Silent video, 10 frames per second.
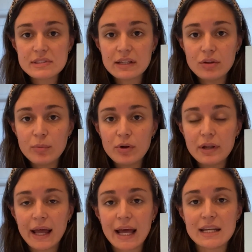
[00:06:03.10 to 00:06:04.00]

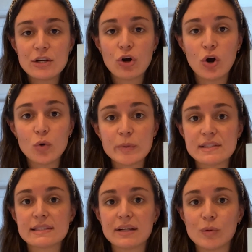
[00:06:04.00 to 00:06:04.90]
syllable and an
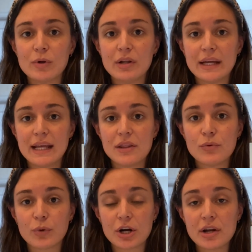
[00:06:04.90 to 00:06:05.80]
open syllable in the
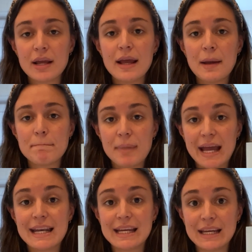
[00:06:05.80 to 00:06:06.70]
word
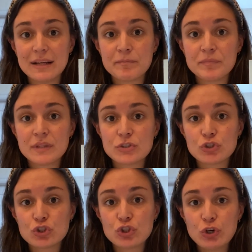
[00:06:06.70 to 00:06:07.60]
penny.
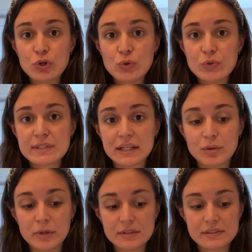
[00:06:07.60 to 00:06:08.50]
It's two
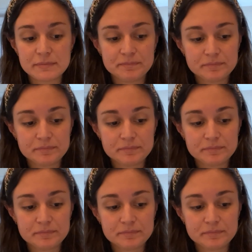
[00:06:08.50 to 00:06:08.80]
syllables.